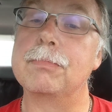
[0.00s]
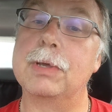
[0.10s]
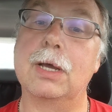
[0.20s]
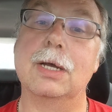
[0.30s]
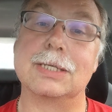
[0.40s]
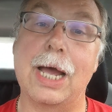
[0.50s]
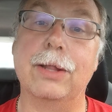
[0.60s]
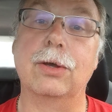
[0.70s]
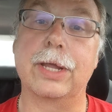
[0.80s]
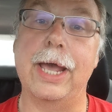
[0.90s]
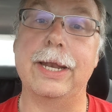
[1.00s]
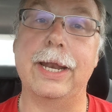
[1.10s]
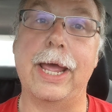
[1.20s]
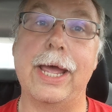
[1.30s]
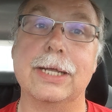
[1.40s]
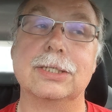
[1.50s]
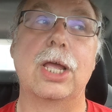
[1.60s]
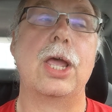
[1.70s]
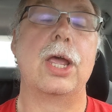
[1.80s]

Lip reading: because I look at it as